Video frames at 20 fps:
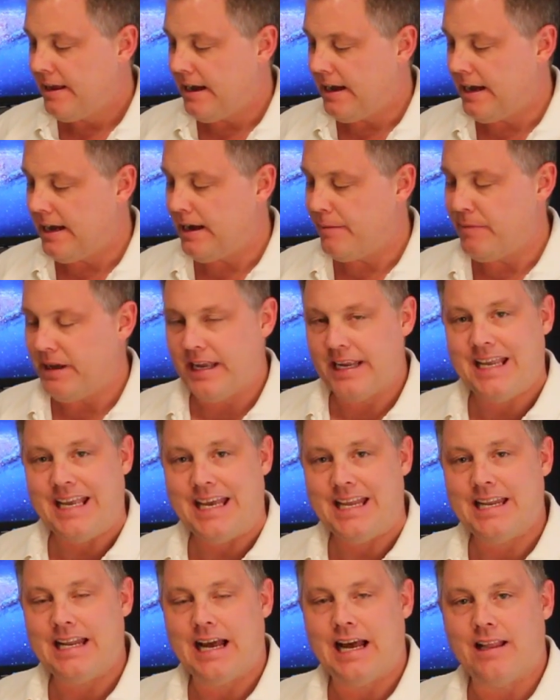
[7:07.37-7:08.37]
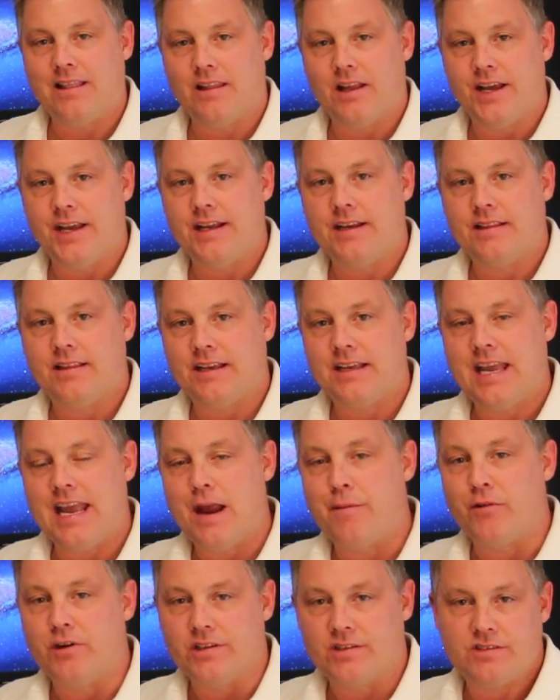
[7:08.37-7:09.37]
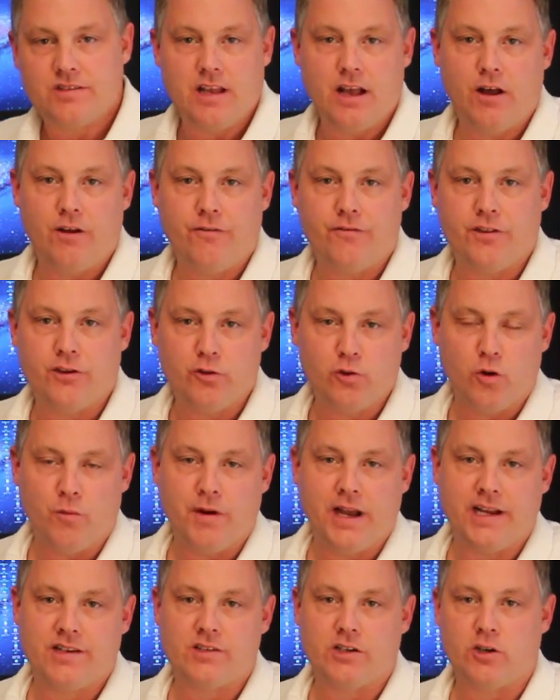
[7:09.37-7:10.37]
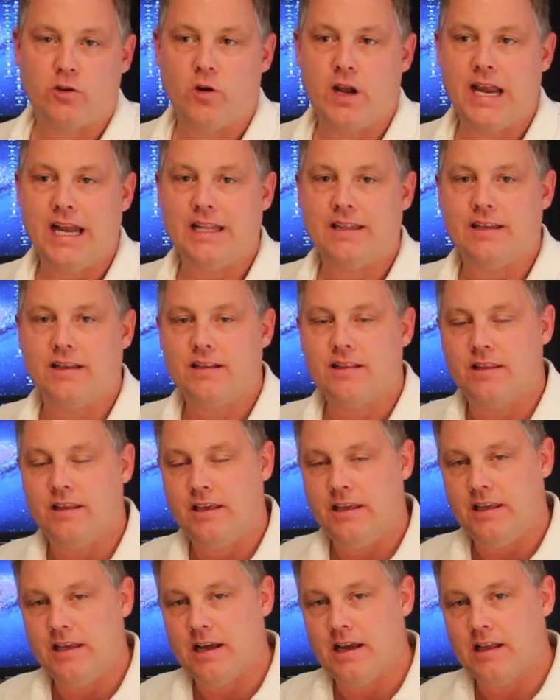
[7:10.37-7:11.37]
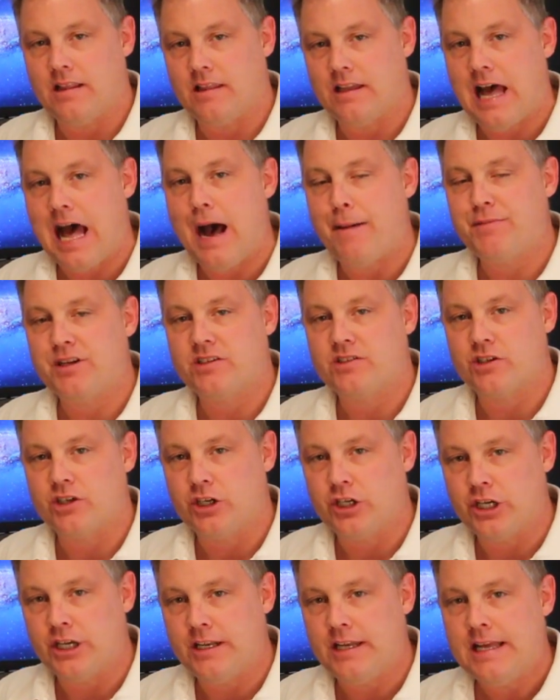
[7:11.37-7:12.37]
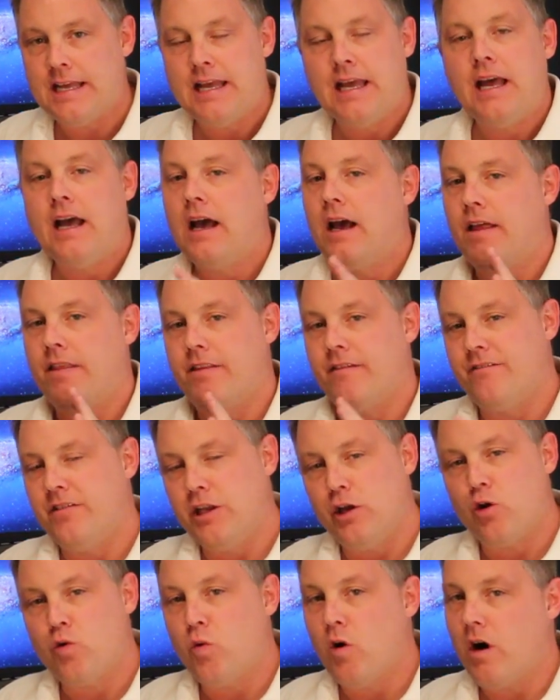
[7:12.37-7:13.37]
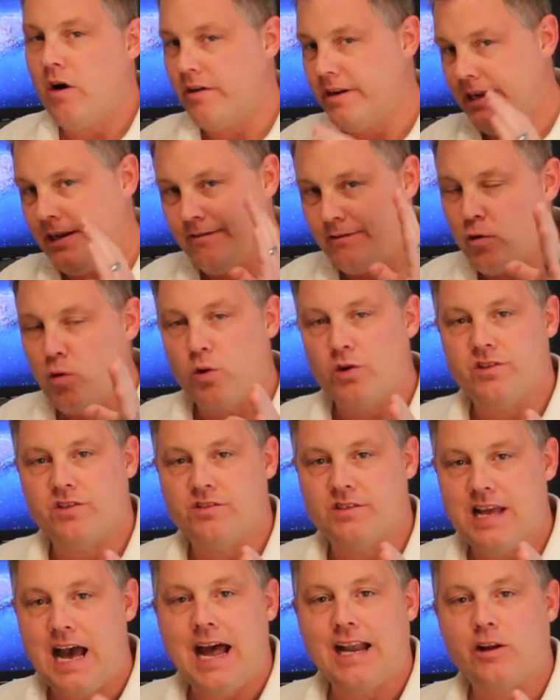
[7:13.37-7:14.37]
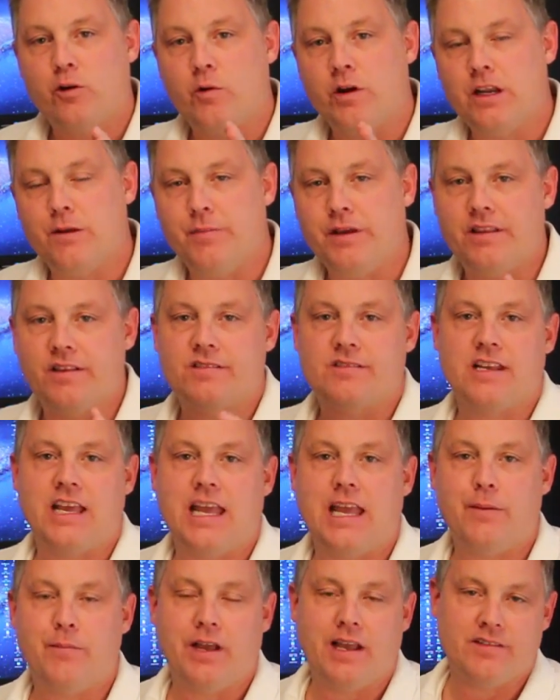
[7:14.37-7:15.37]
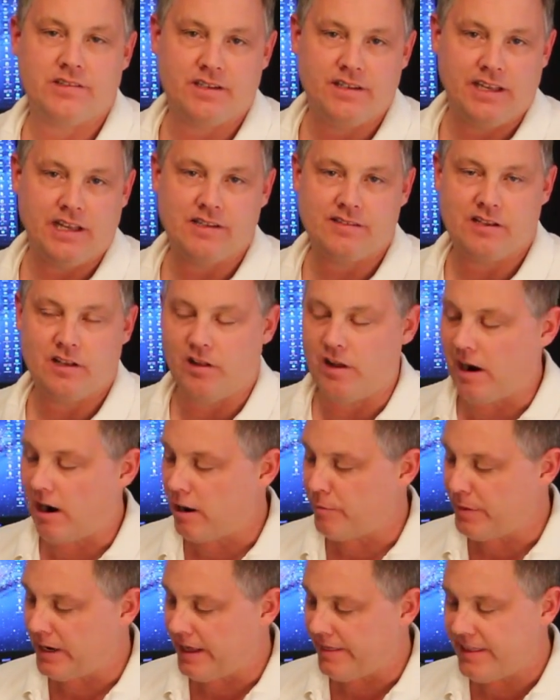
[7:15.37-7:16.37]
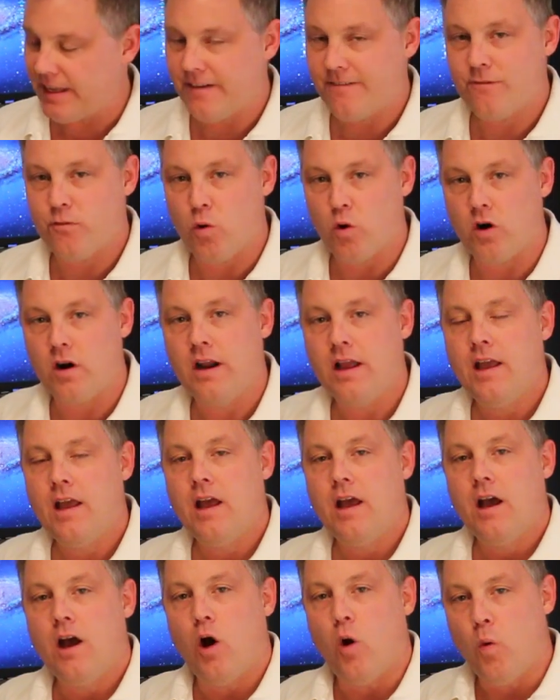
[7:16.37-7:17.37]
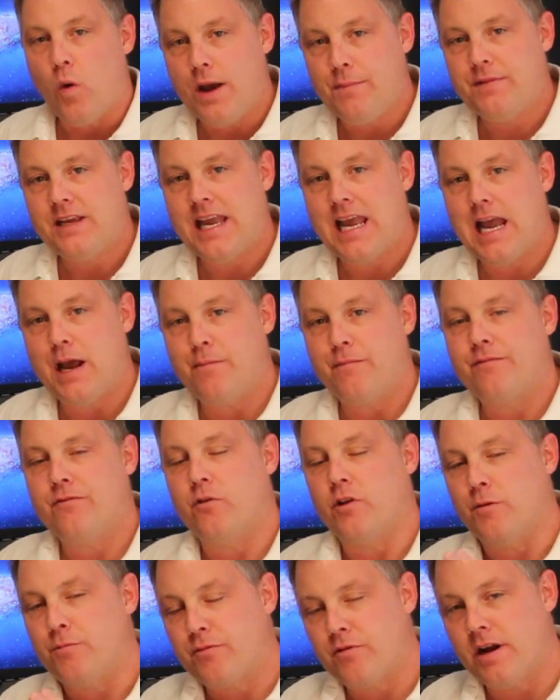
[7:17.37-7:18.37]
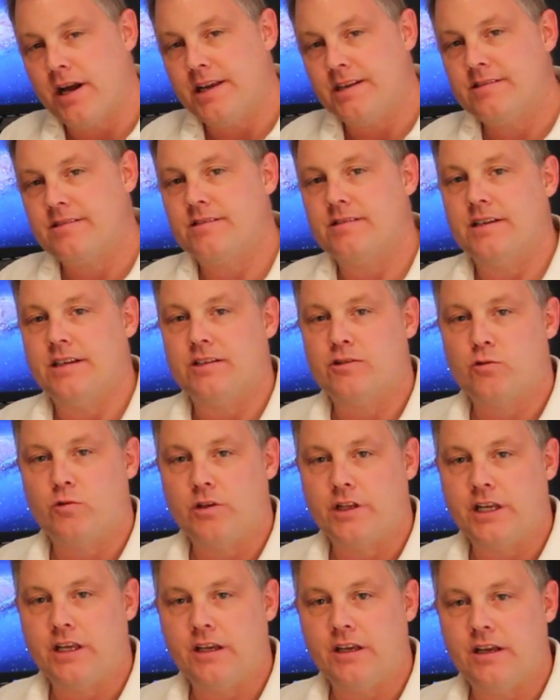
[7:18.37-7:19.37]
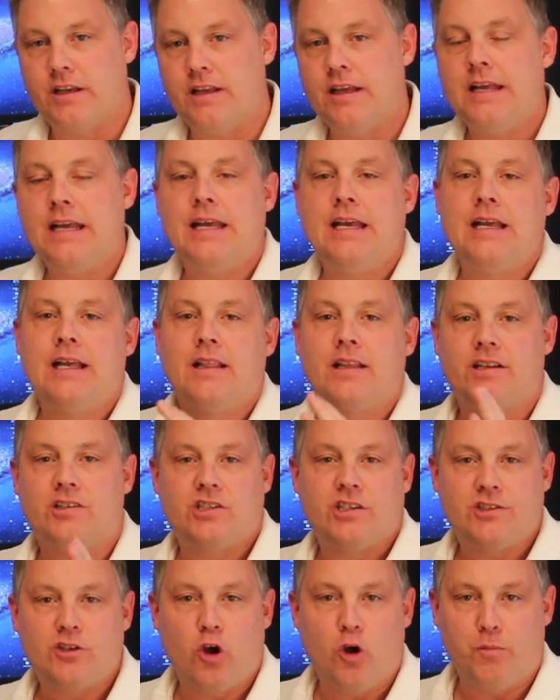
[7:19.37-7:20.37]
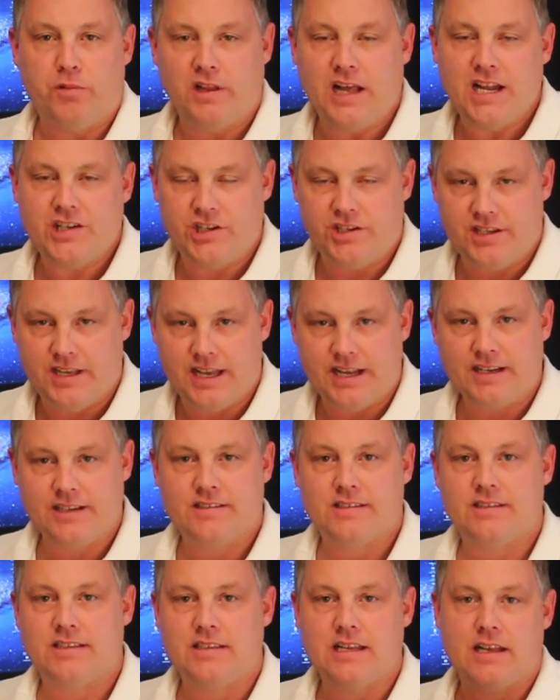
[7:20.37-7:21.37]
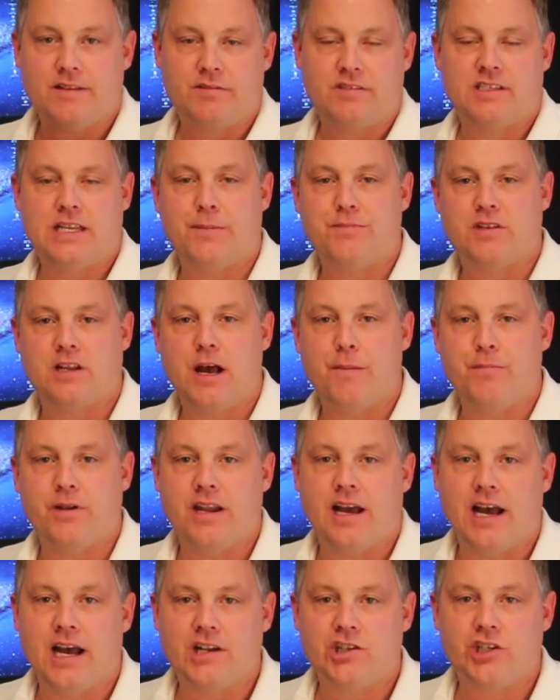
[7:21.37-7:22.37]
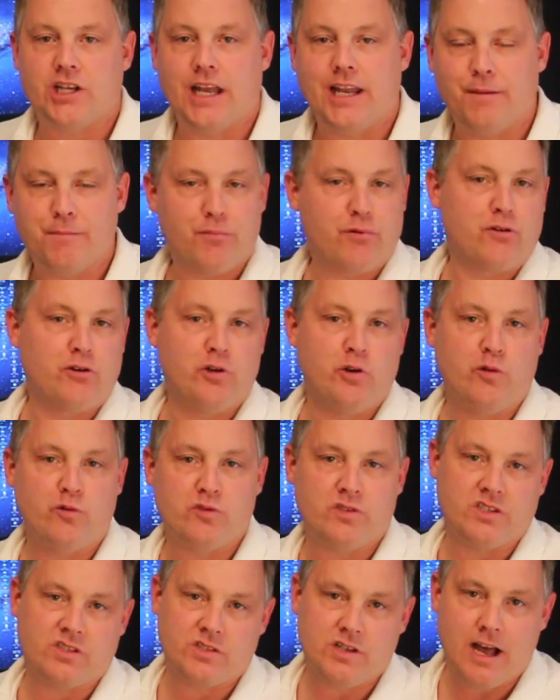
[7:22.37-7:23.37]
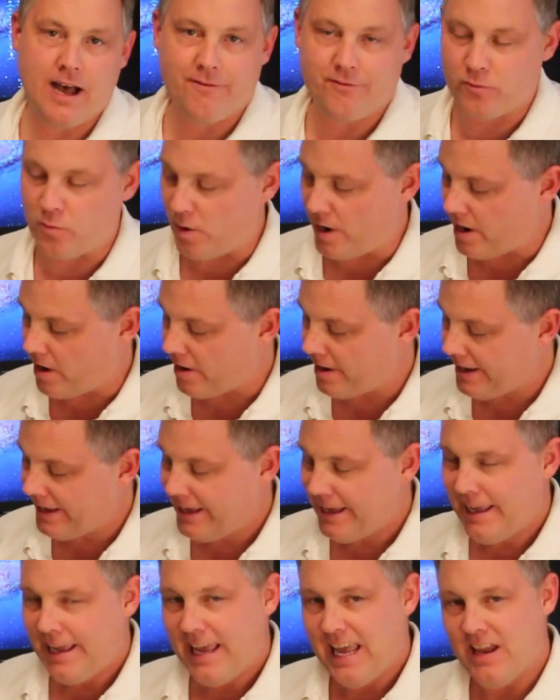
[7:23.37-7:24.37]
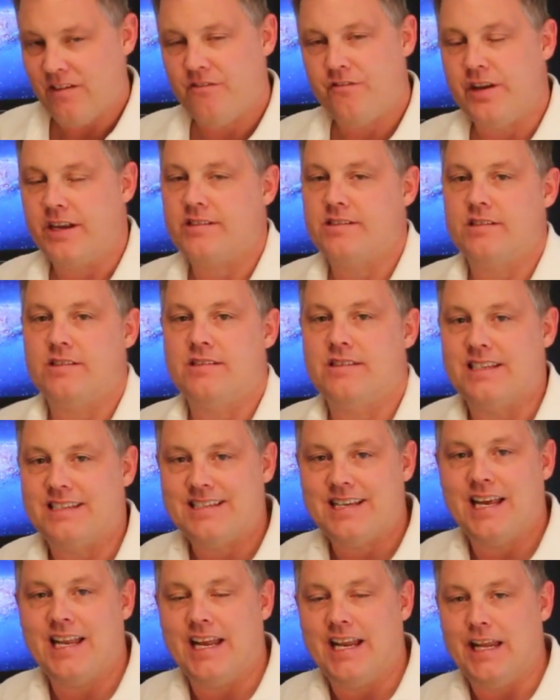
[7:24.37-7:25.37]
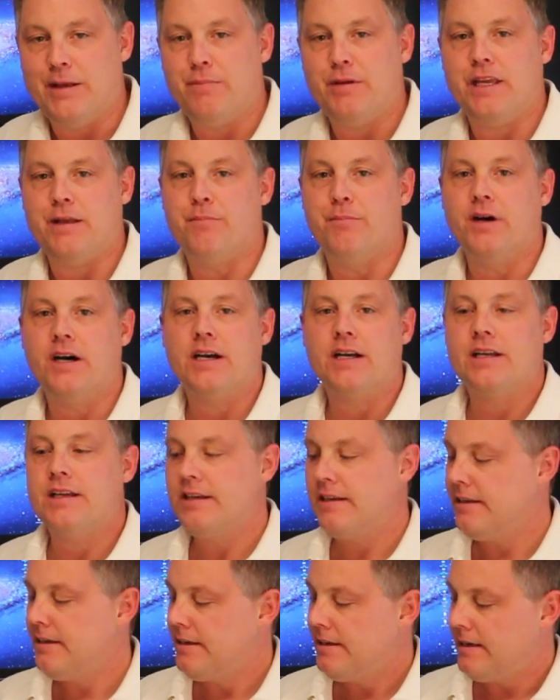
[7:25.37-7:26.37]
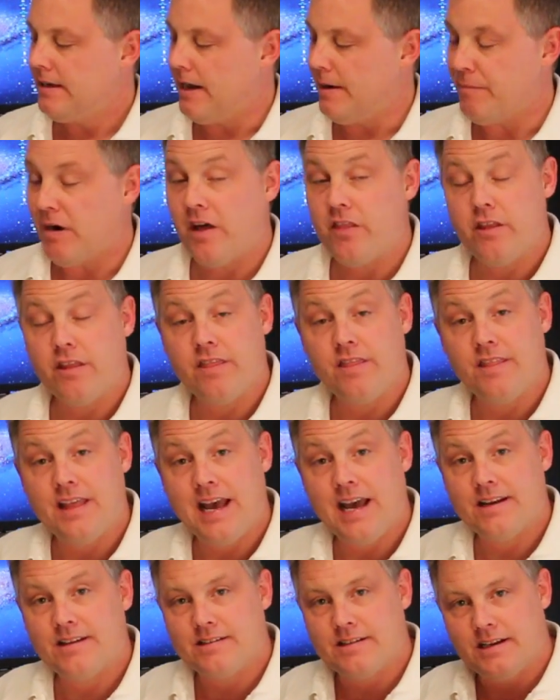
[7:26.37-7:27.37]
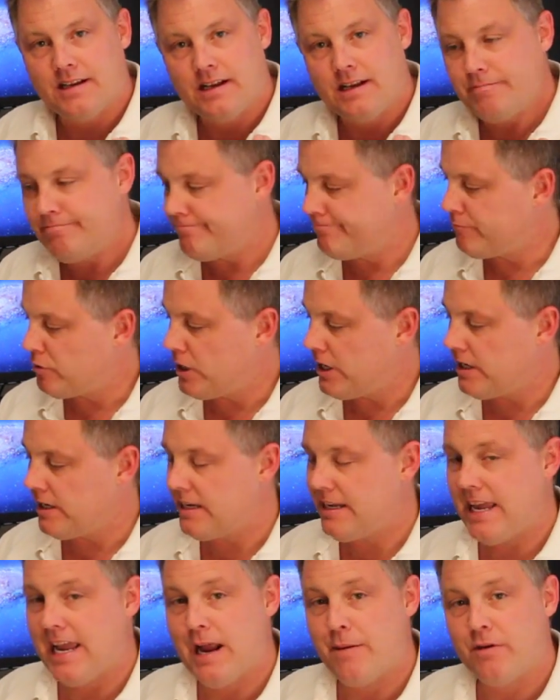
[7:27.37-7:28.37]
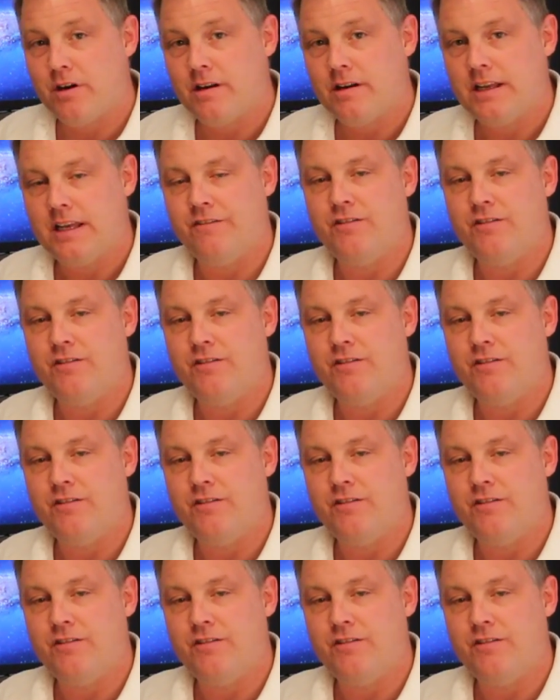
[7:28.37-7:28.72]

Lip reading: Again, I like the camera itself. The dual mics are great. The optics are good. The video quality, of course, is not going to be the same as a DSLR, but I think for a webcam, for the price, it's really good. Let's just hope Logitech steps it up a notch and improves the software and fixes the 1080p bug. Other than that, pretty good camera.